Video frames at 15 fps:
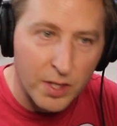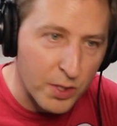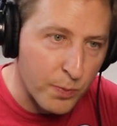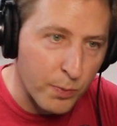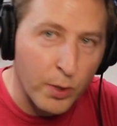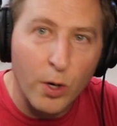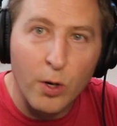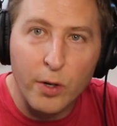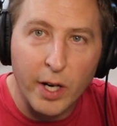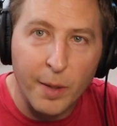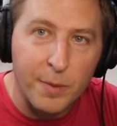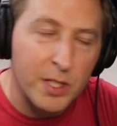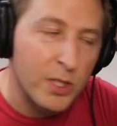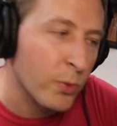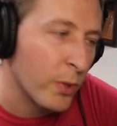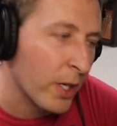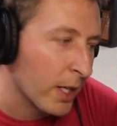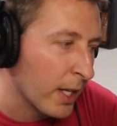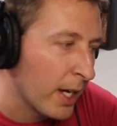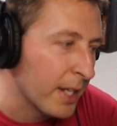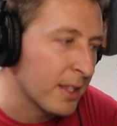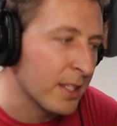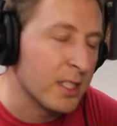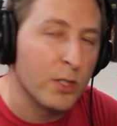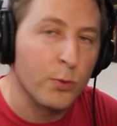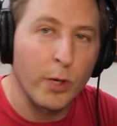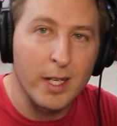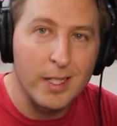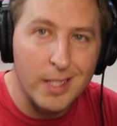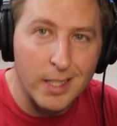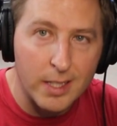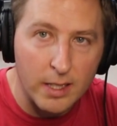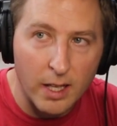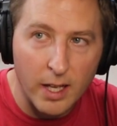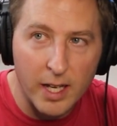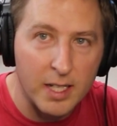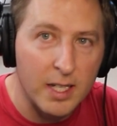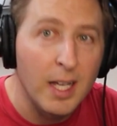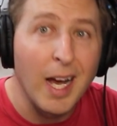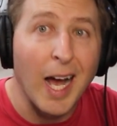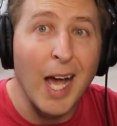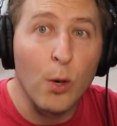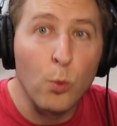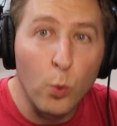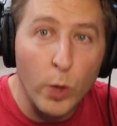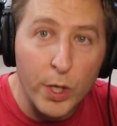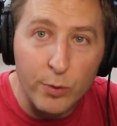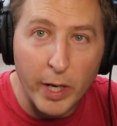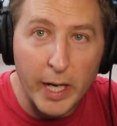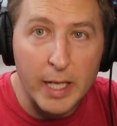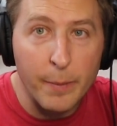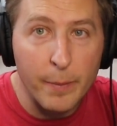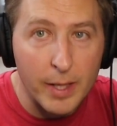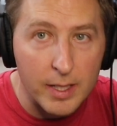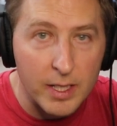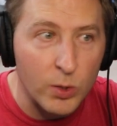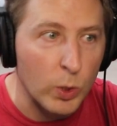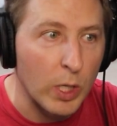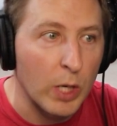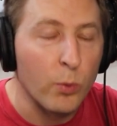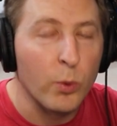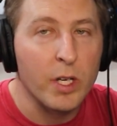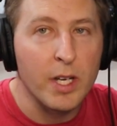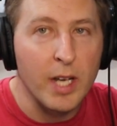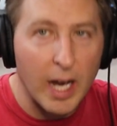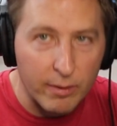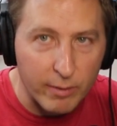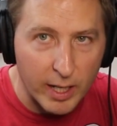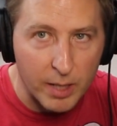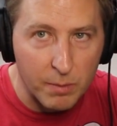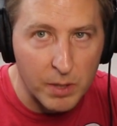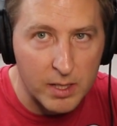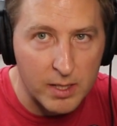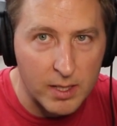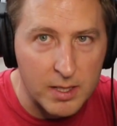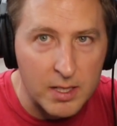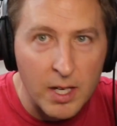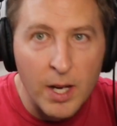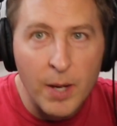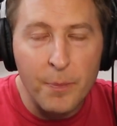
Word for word: this program. This is what I like. This is what I didn't like. I would recommend it or I would not recommend it.